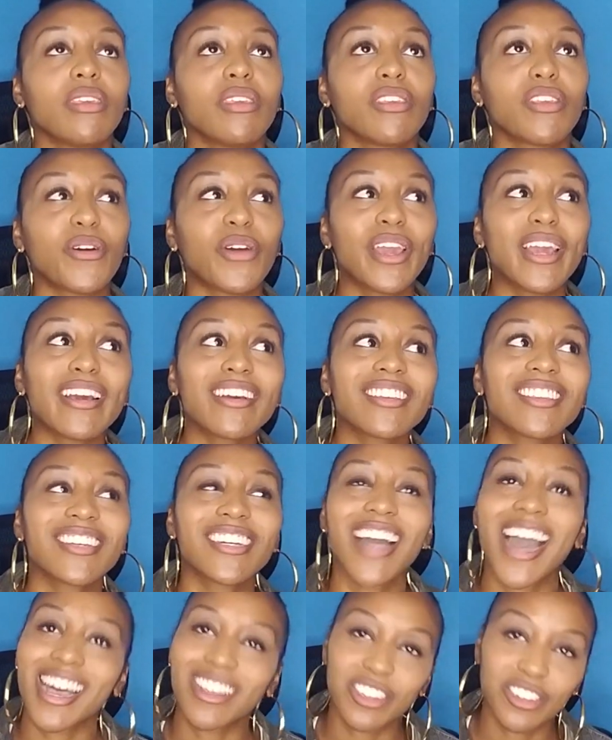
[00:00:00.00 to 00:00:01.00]
So here's the
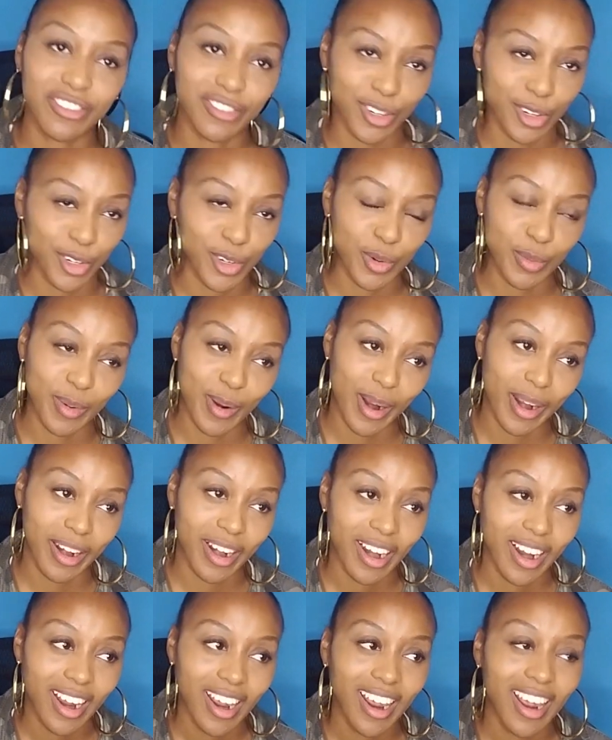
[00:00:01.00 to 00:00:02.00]
controversial part.
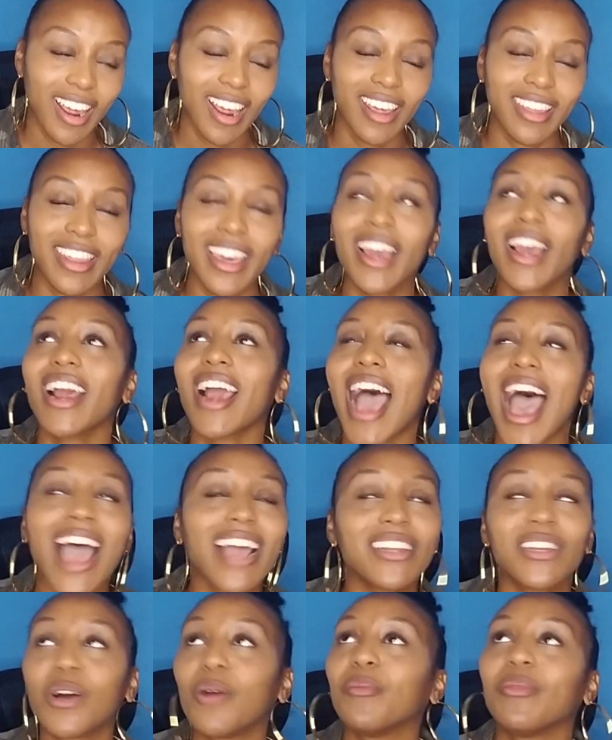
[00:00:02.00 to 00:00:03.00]
I
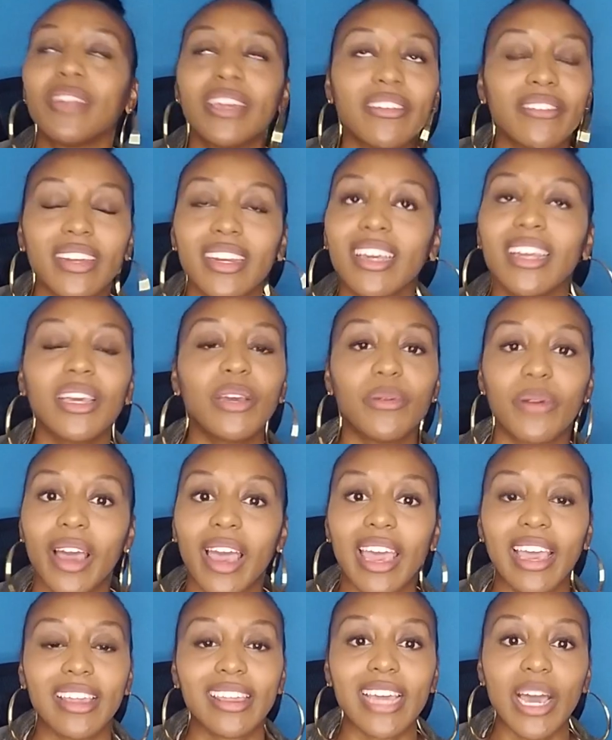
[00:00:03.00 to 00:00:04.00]
don't believe in any
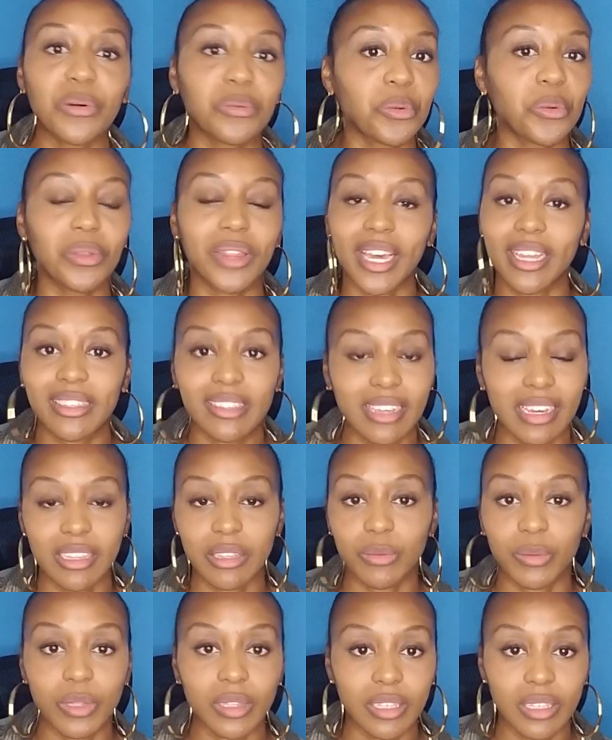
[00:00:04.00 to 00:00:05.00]
way that Ruth had
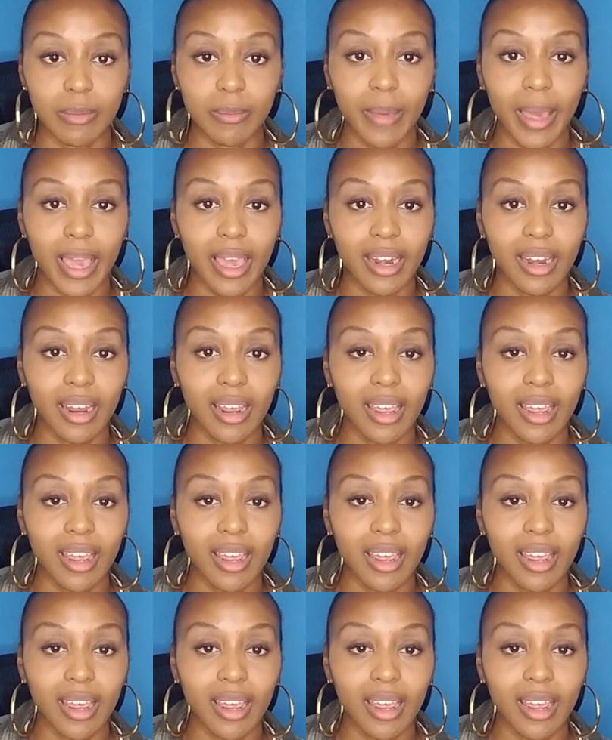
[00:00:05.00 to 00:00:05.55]
sex with this man.